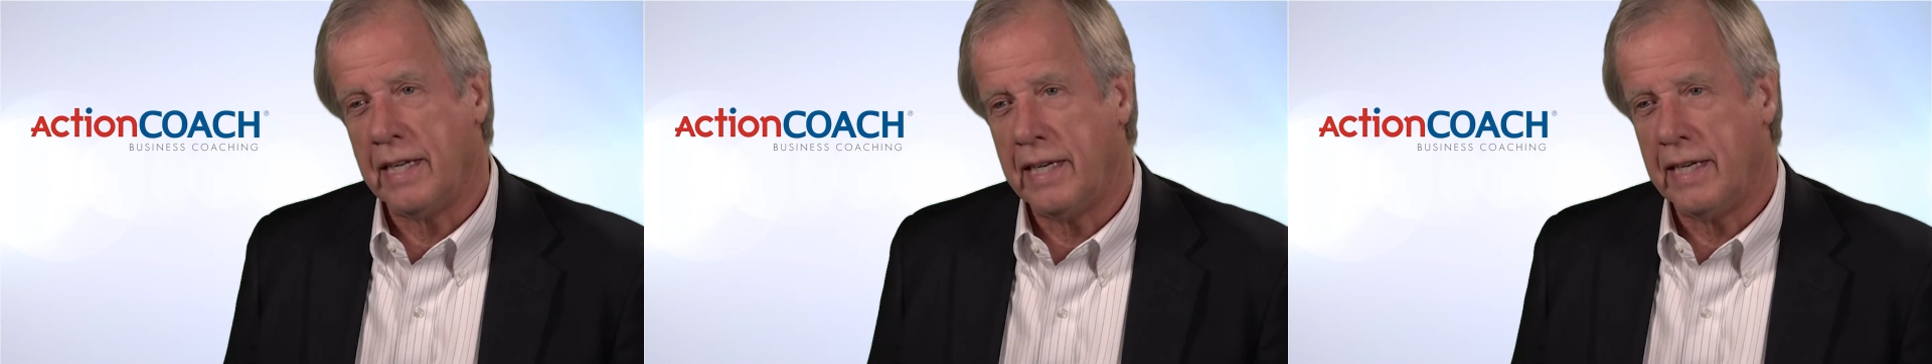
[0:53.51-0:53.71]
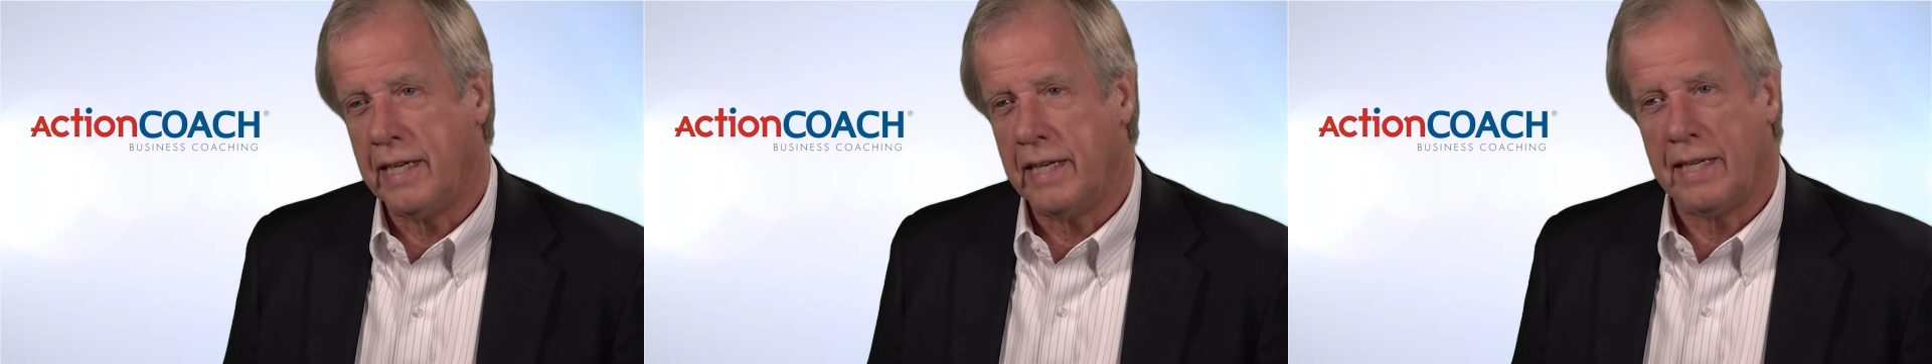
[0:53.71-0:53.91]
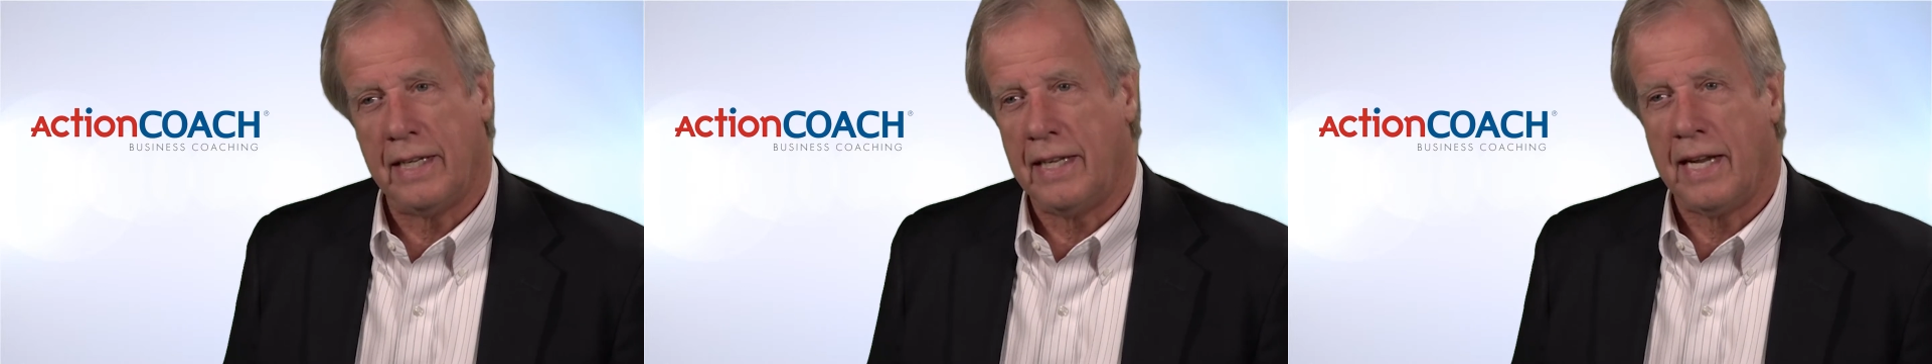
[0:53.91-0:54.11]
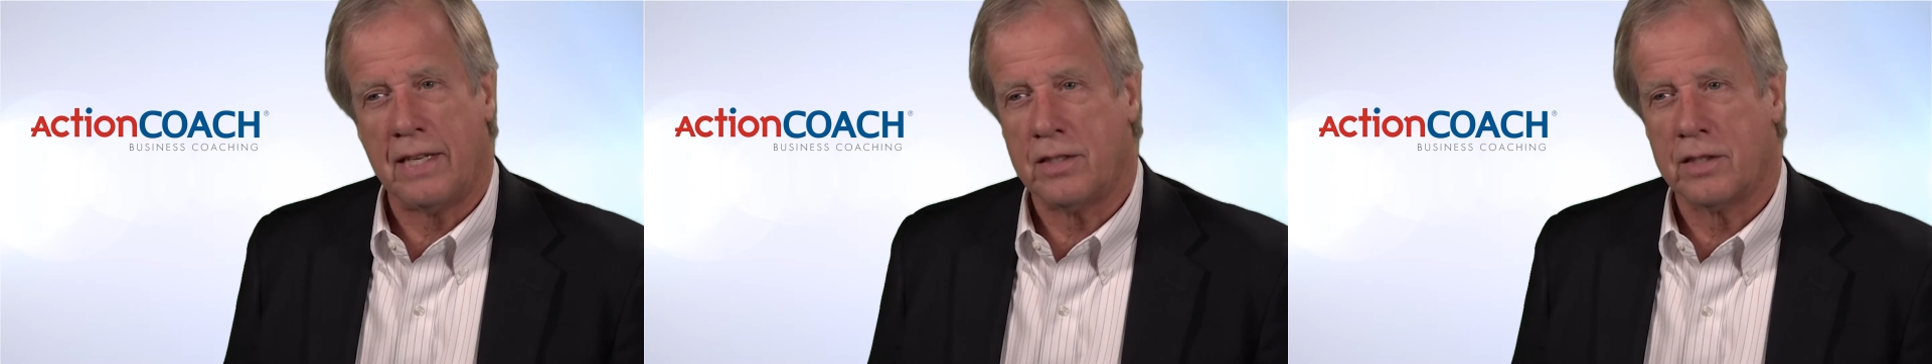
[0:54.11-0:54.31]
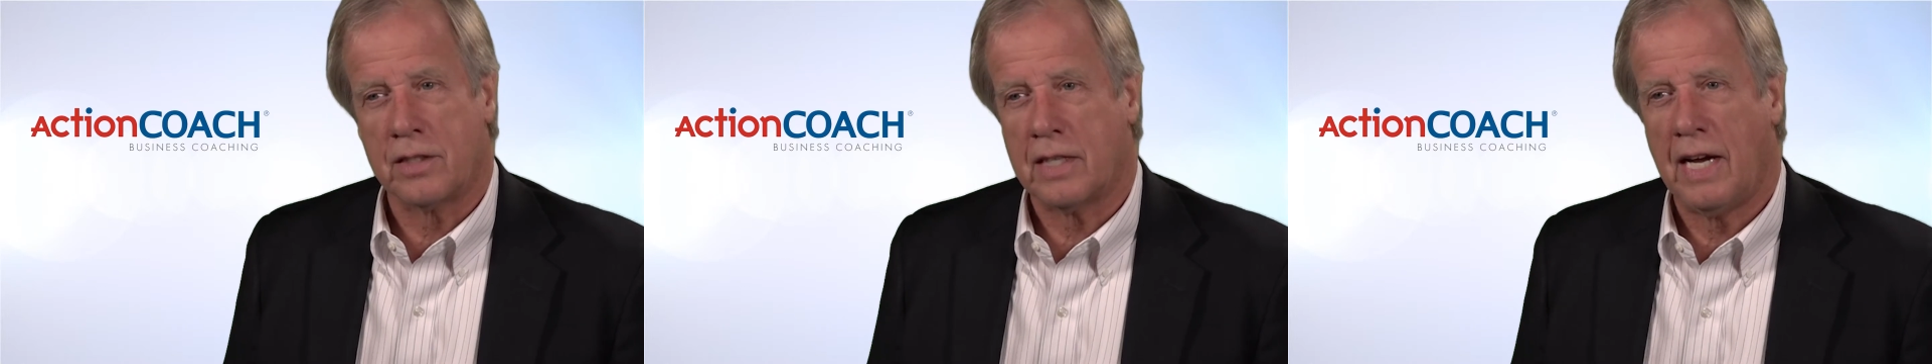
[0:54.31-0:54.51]
in it and
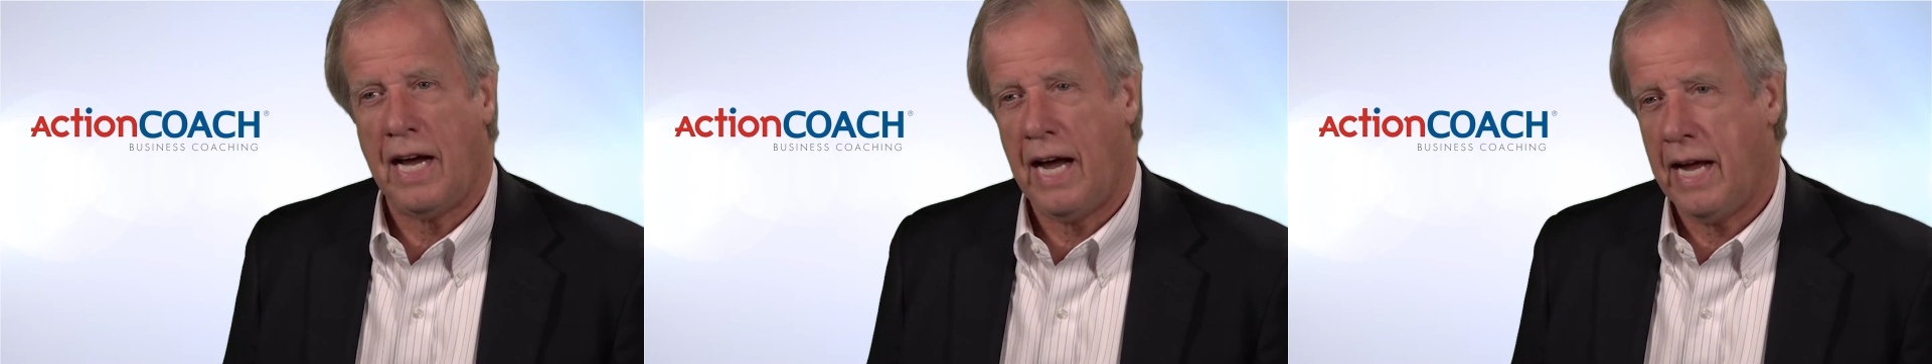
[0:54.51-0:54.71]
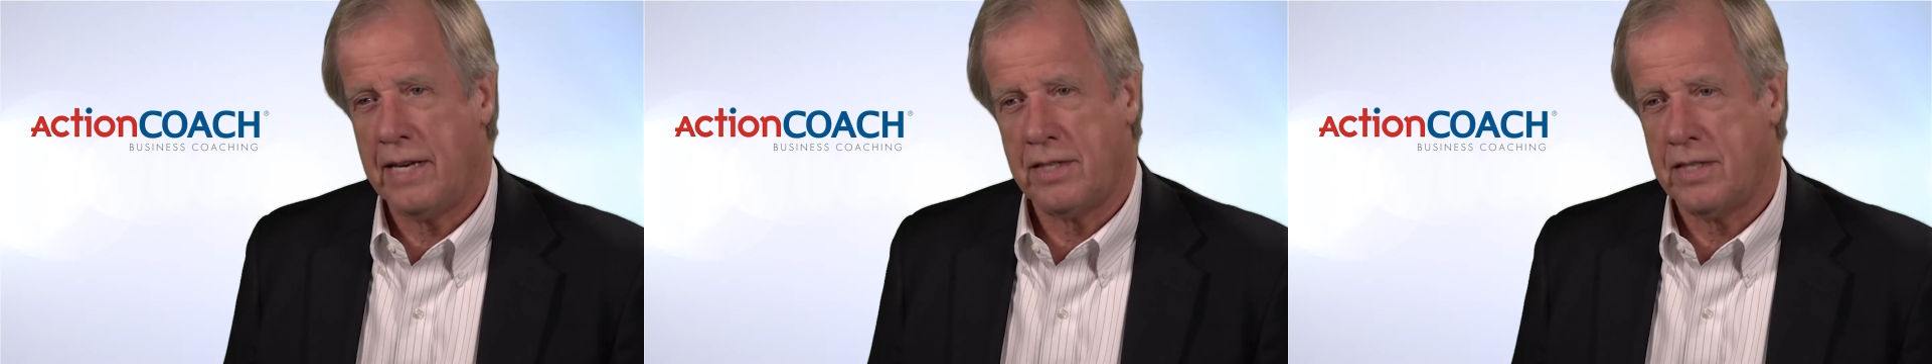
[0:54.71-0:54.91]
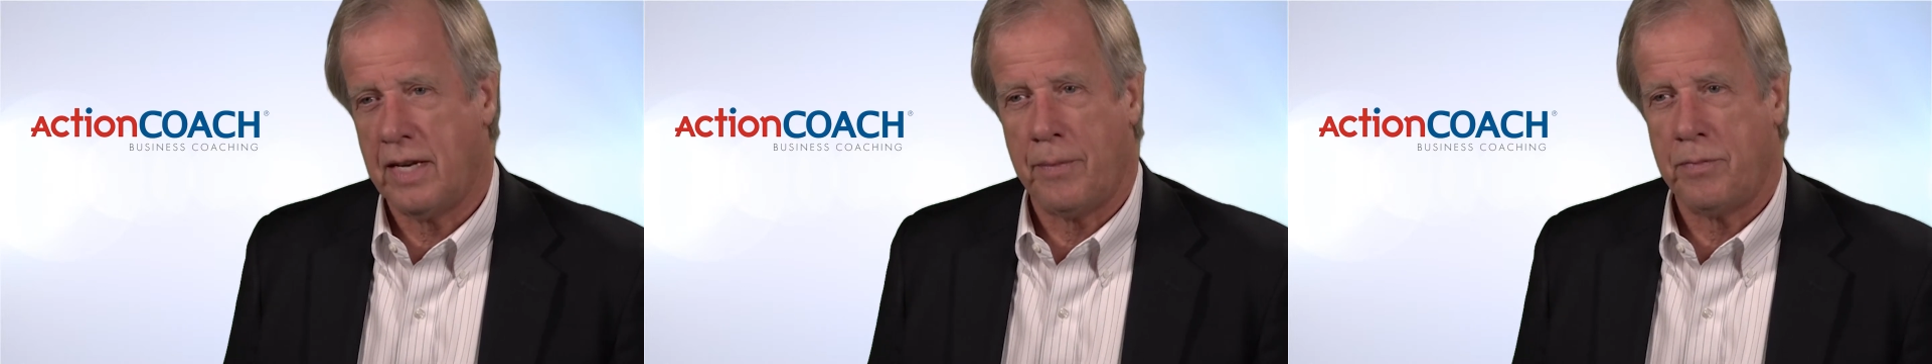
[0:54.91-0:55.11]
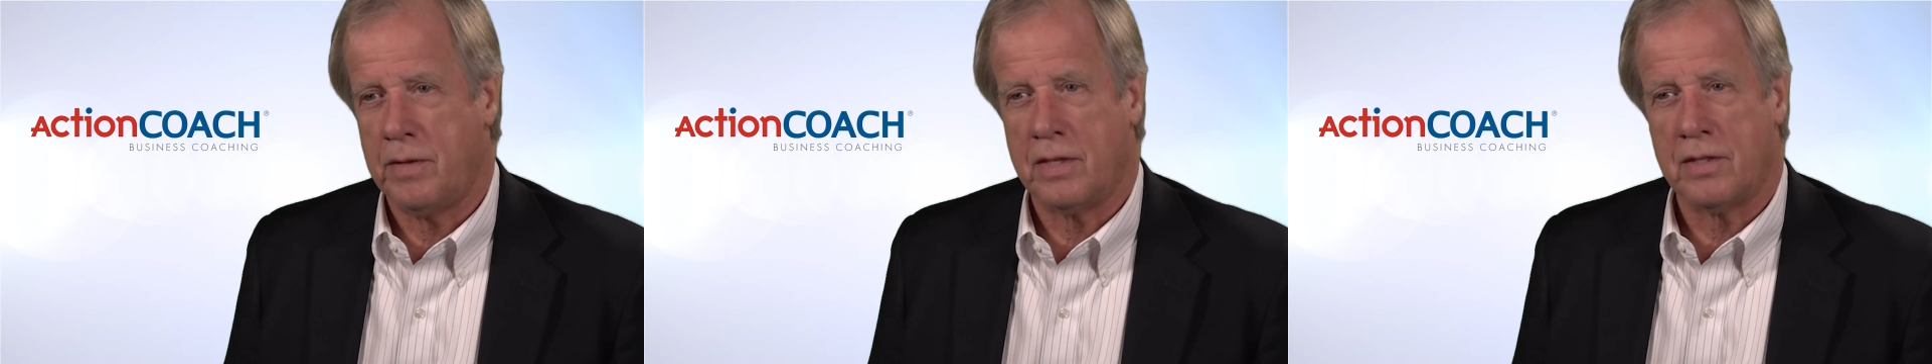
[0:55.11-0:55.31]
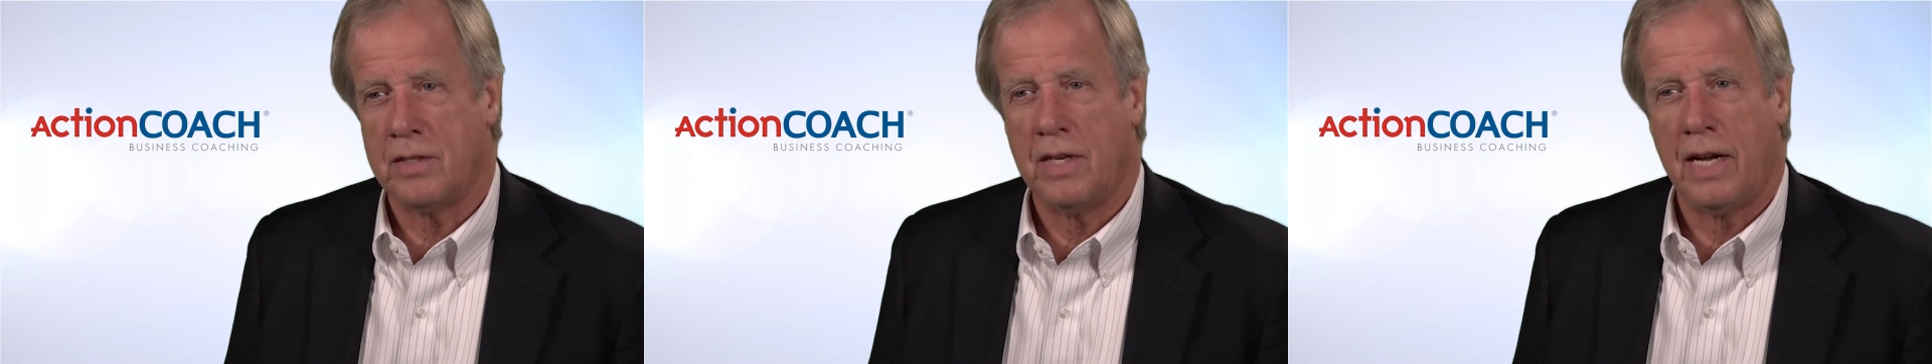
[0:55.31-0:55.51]
that's a concept
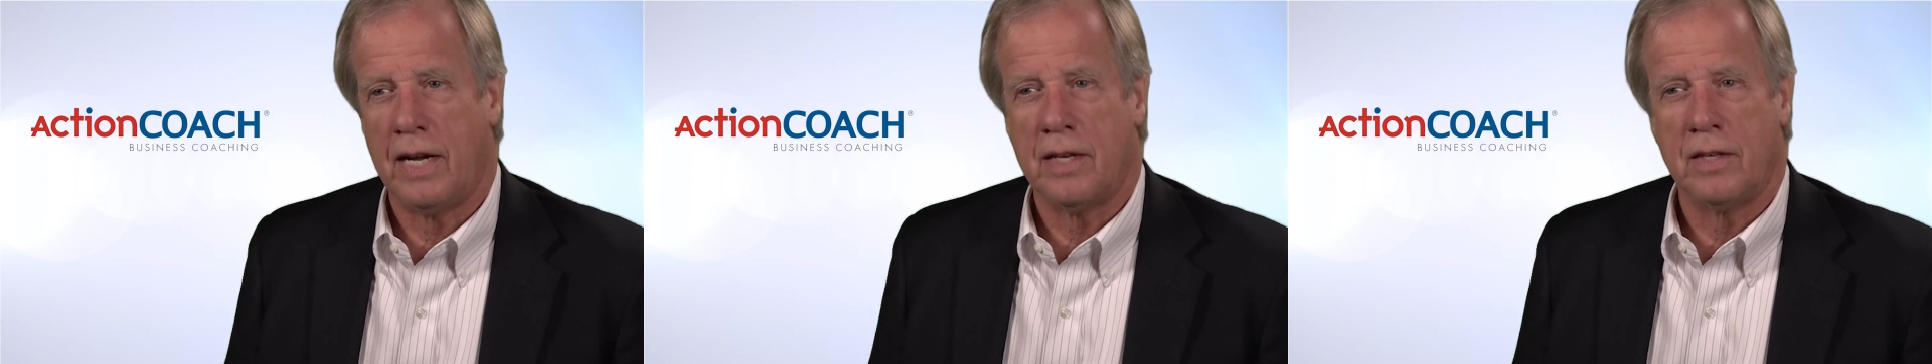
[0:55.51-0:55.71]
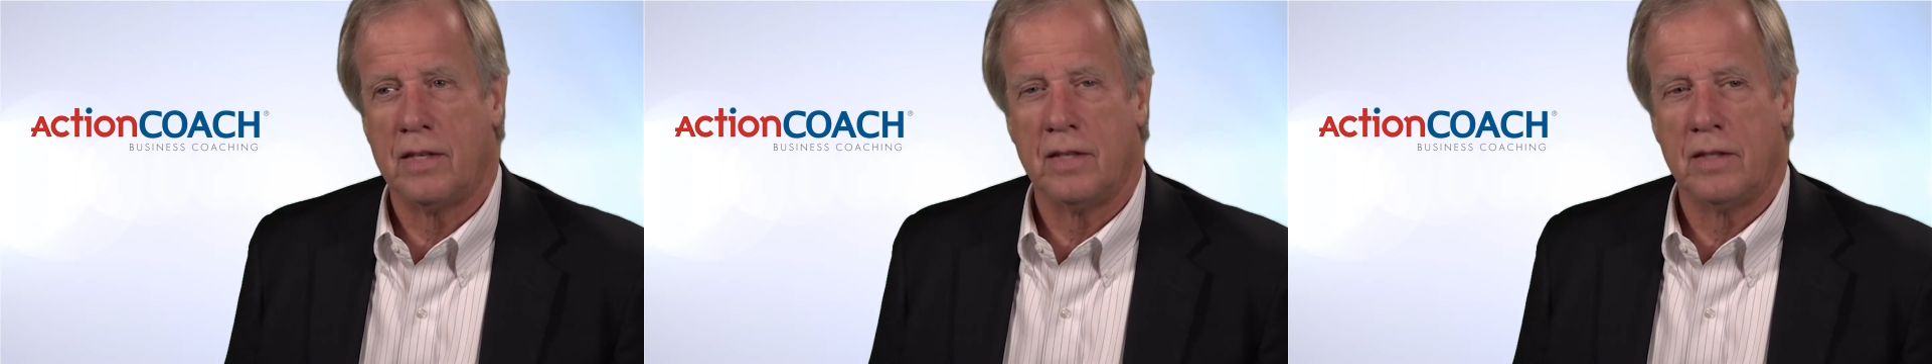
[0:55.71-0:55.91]
that's not